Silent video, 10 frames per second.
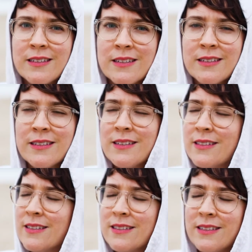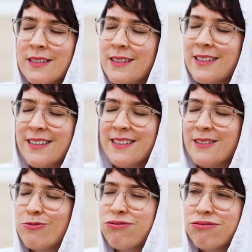
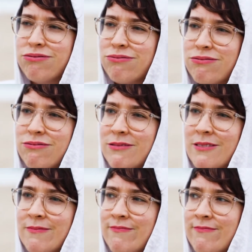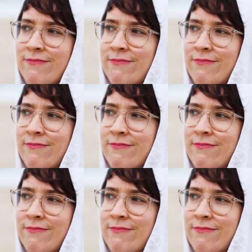(silence)